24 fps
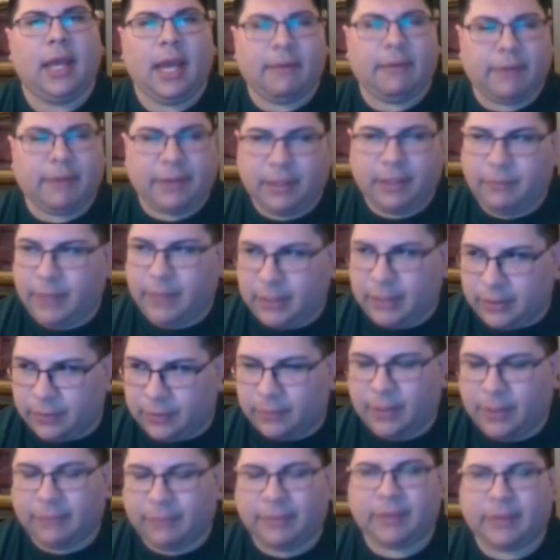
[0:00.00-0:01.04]
Everything we
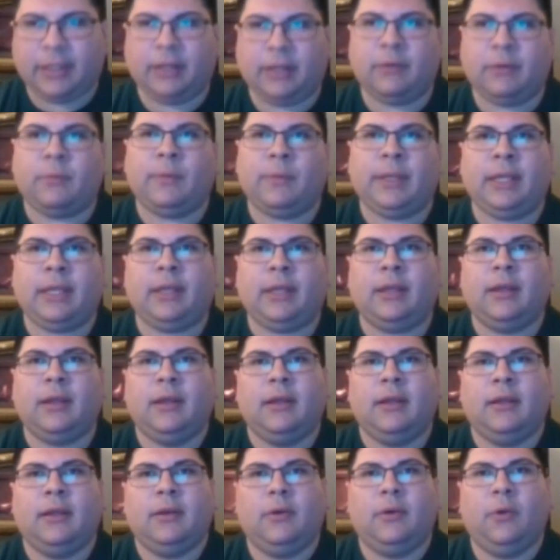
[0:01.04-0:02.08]
do, everything we
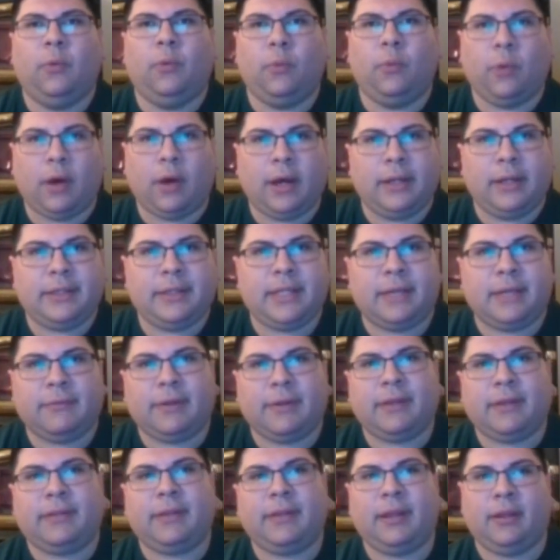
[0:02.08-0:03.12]
want,
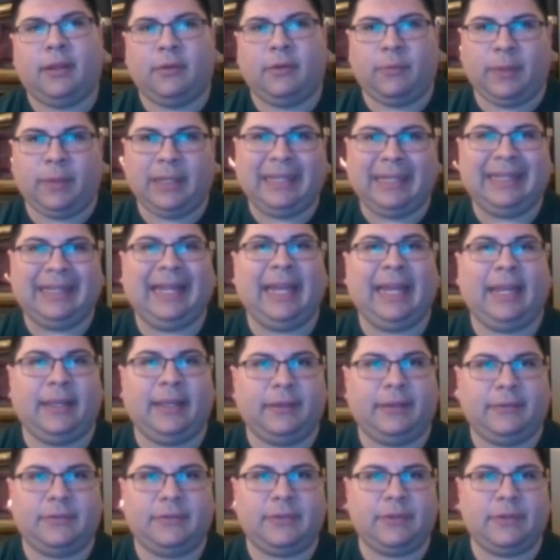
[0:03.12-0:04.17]
everything we
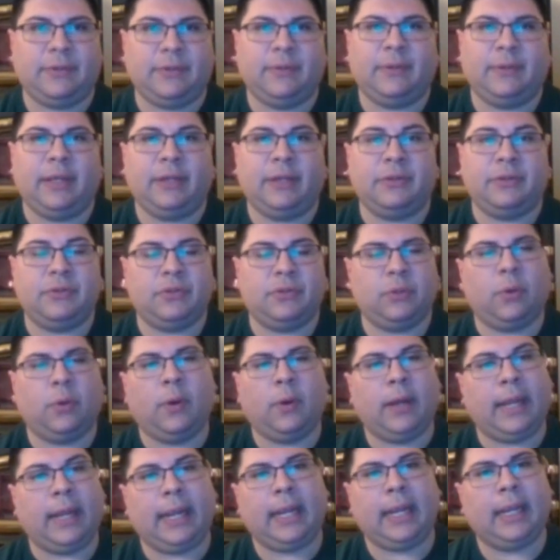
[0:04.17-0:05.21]
like to
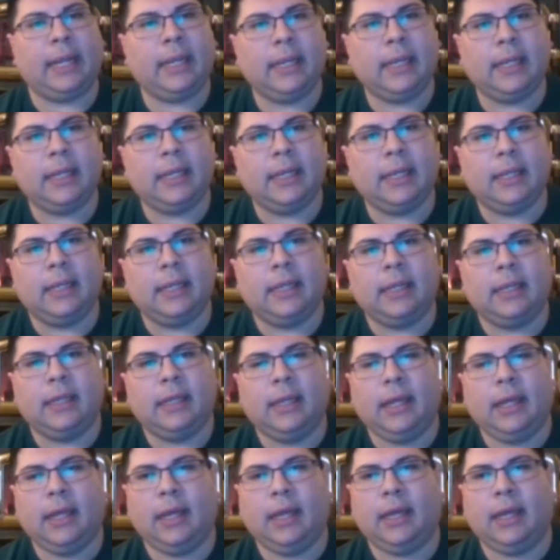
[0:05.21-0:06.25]
enjoy,
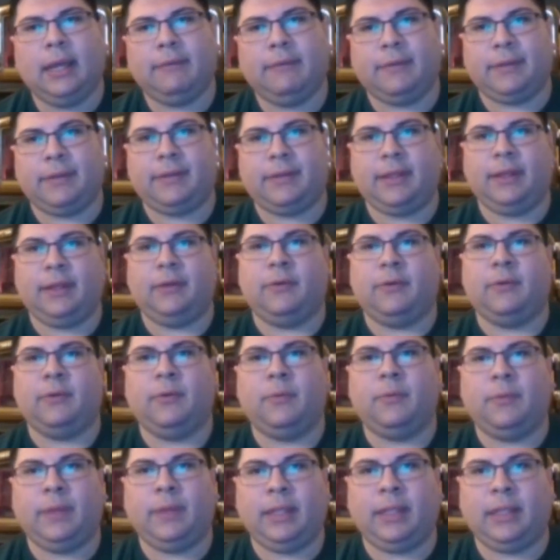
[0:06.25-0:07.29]

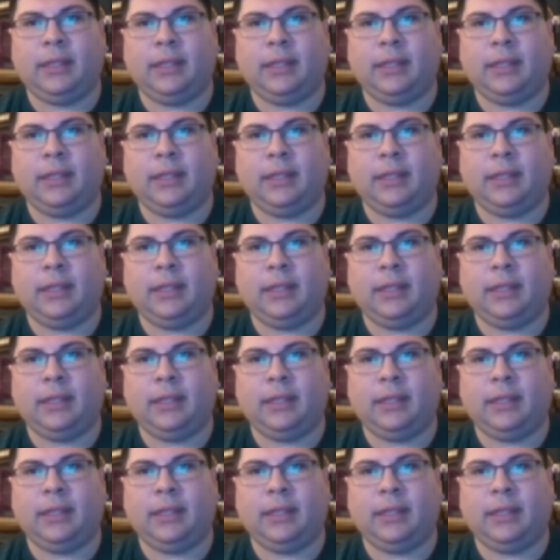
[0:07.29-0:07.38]
everything